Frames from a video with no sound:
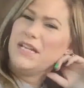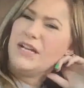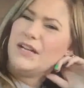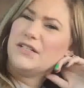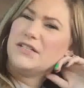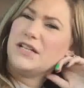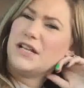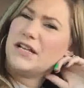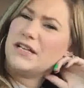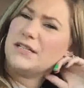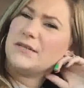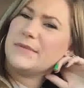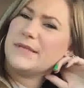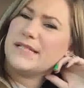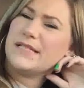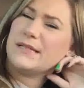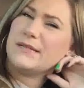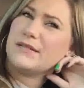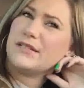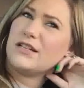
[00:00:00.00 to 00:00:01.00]
Dale tells
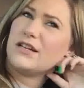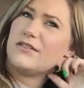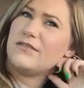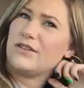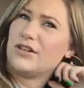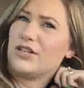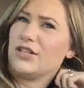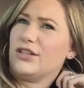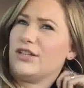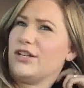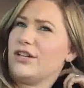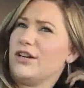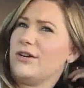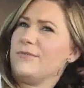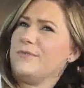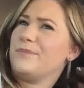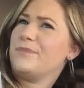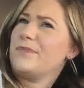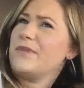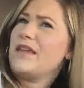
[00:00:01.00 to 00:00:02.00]
me some stuff
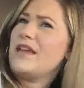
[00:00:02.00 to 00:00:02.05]
earlier.